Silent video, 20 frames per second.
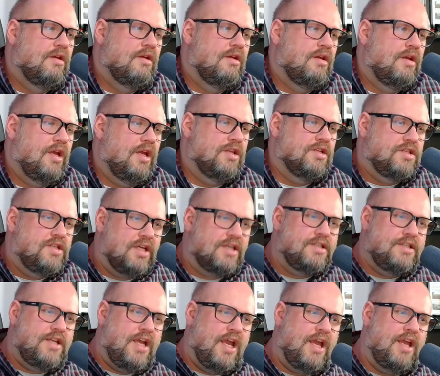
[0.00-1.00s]
In
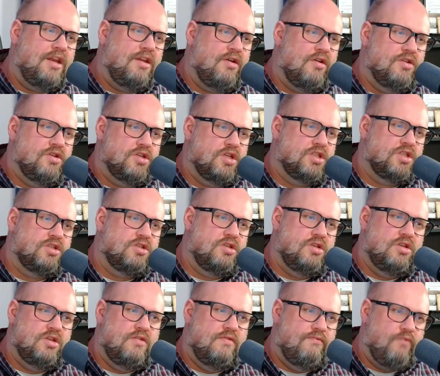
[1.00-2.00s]
16, just
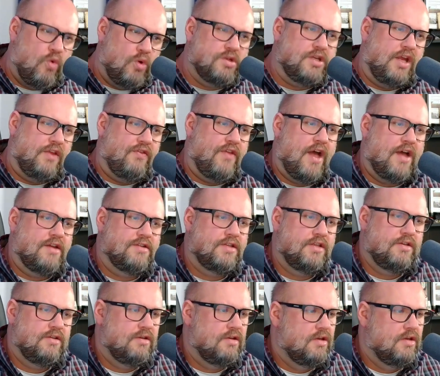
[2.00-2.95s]
14,000.